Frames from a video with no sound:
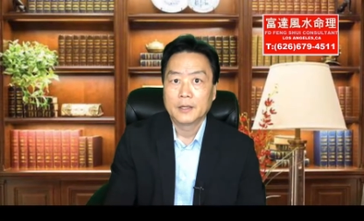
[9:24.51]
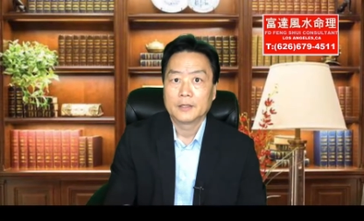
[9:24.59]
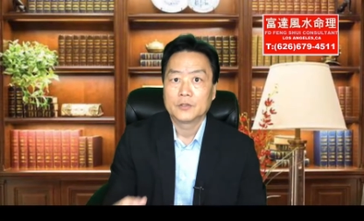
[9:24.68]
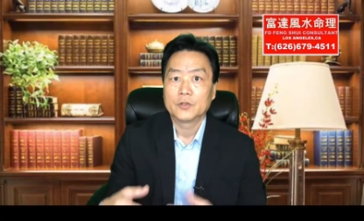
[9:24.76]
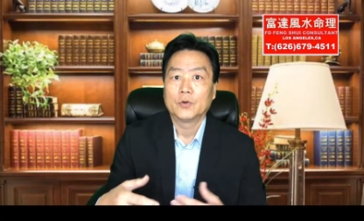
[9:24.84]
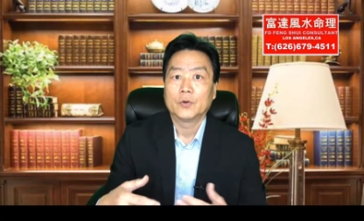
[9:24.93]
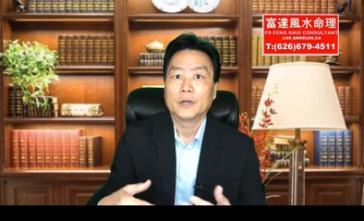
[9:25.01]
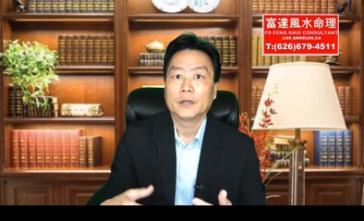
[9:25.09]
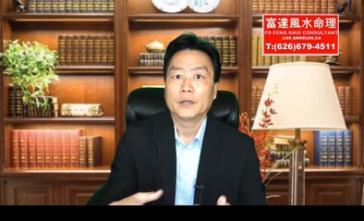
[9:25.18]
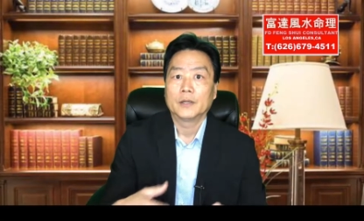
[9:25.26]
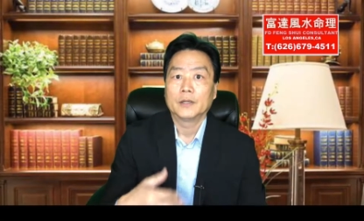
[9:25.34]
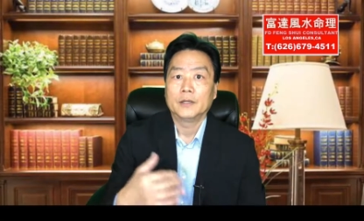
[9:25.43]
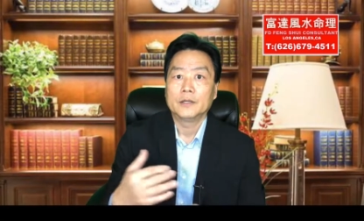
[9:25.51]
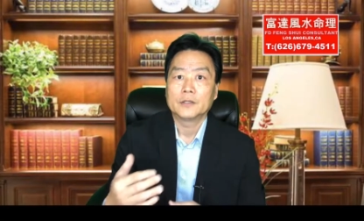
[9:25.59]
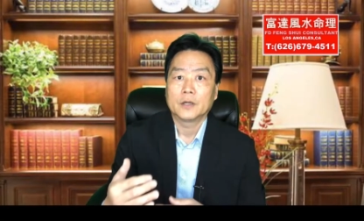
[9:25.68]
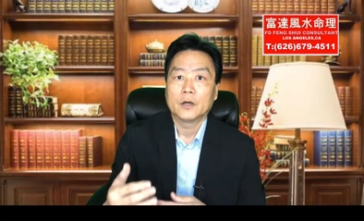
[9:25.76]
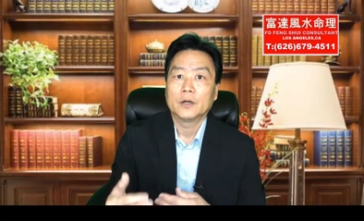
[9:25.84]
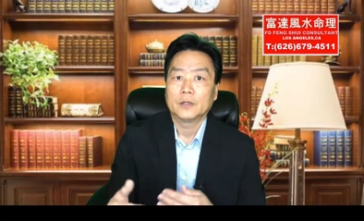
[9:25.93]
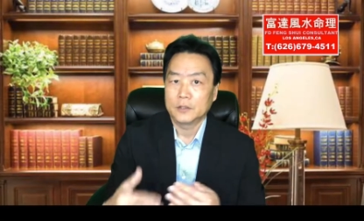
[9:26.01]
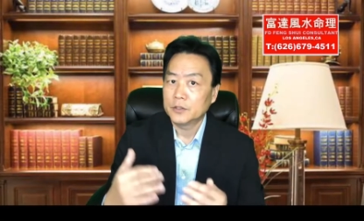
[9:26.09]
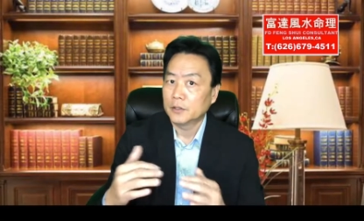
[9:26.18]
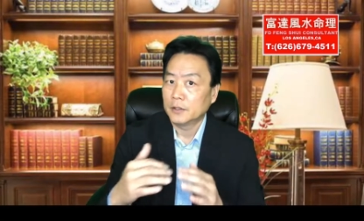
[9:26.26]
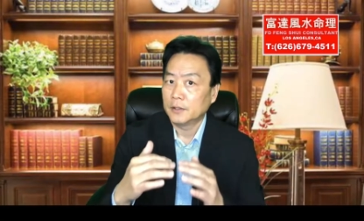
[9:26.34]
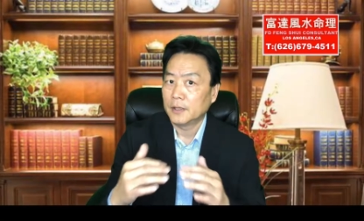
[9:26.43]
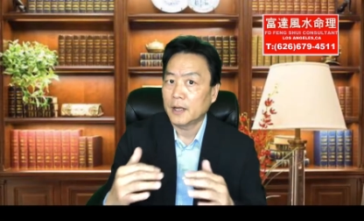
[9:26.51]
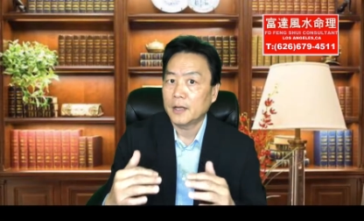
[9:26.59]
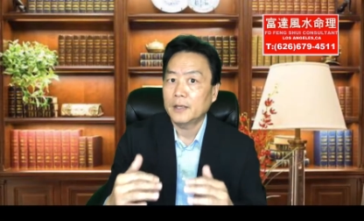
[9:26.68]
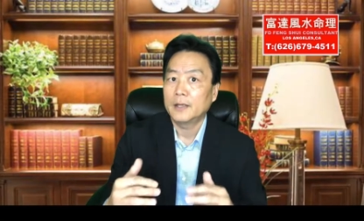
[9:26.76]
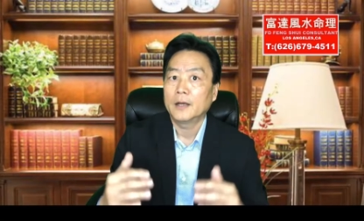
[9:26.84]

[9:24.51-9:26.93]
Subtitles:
So it's a light